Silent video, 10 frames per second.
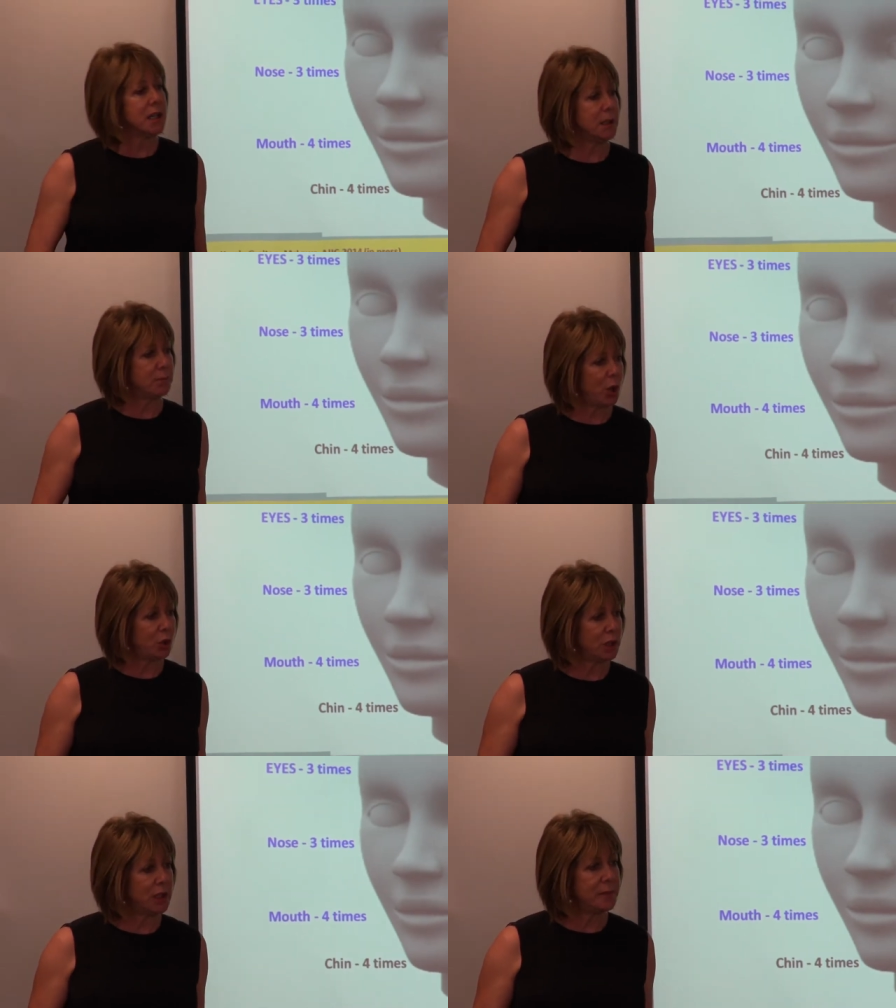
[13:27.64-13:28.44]

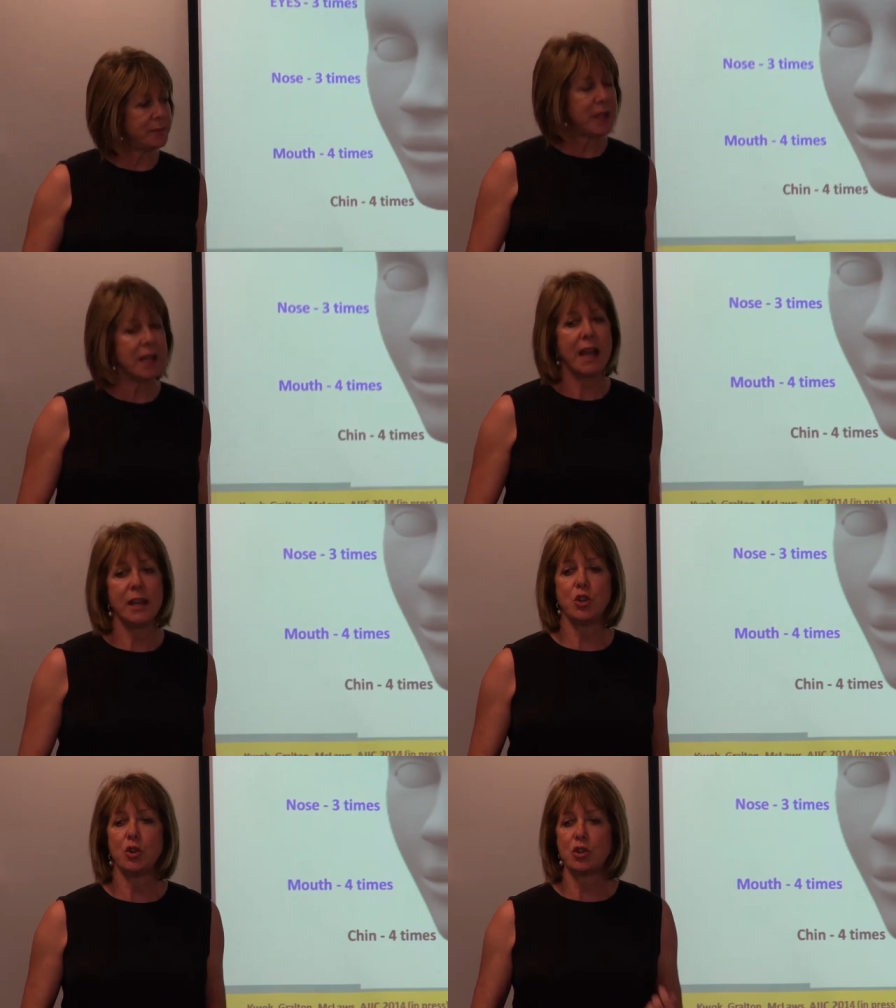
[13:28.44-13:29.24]
Ebola
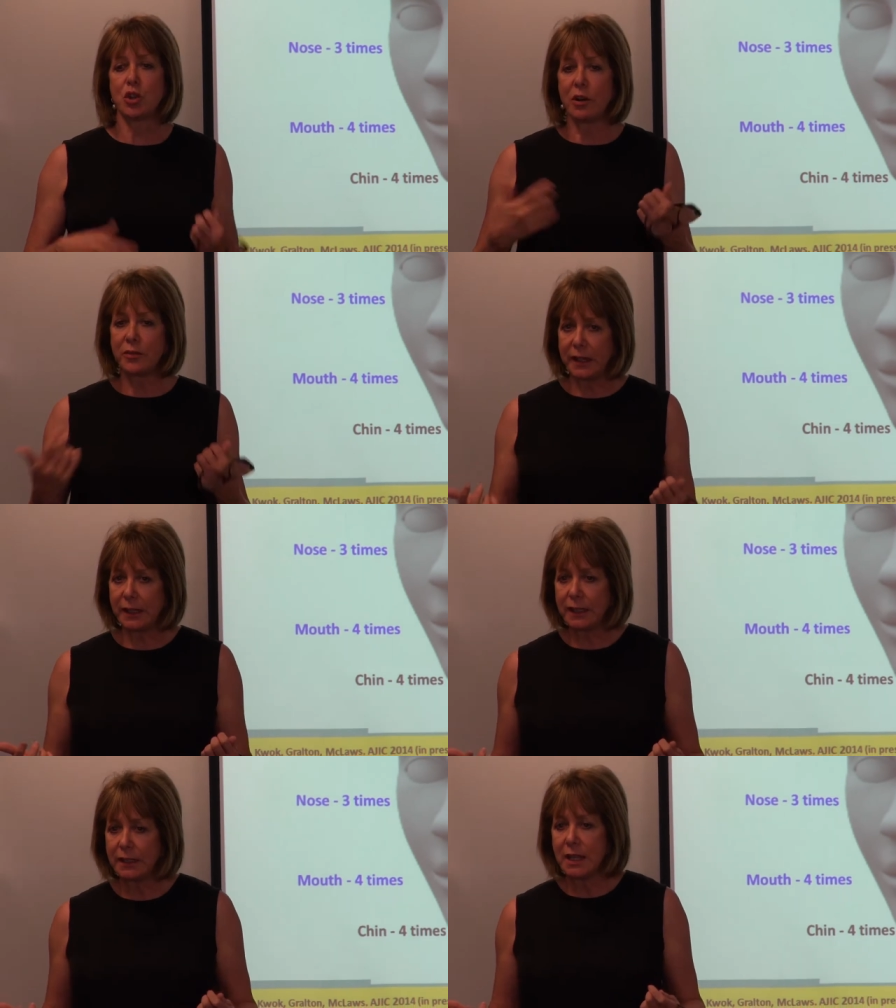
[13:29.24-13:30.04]
and you're doffing